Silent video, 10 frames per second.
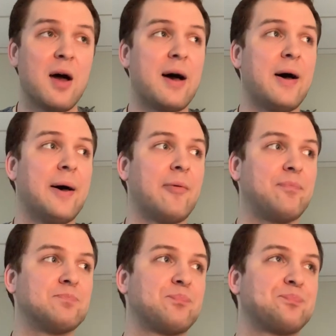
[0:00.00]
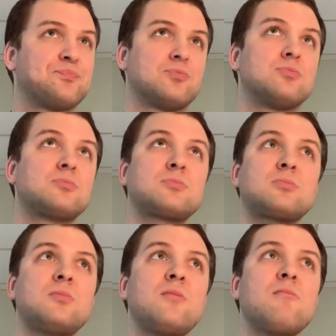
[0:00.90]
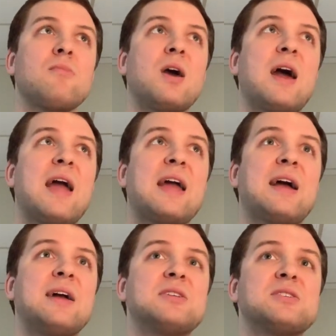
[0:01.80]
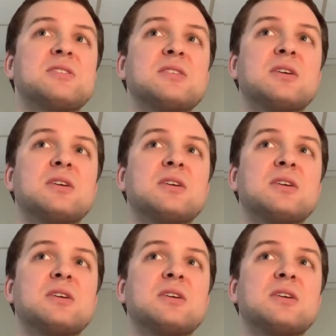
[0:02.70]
Um, and